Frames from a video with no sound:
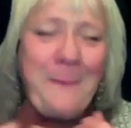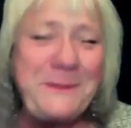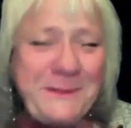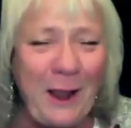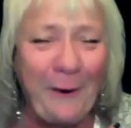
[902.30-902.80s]

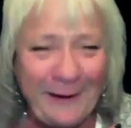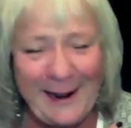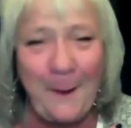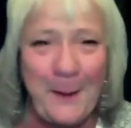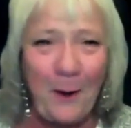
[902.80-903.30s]
I'm sorry.
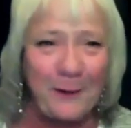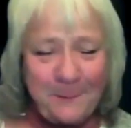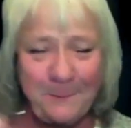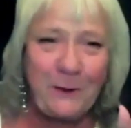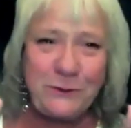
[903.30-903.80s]
Now I'm all
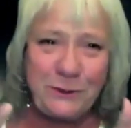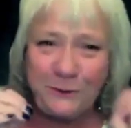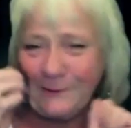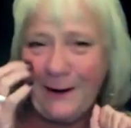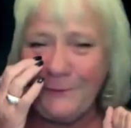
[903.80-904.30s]

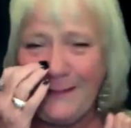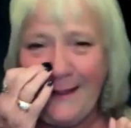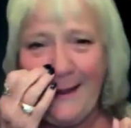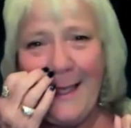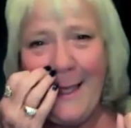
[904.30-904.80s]
emotional and
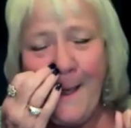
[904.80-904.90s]
everything.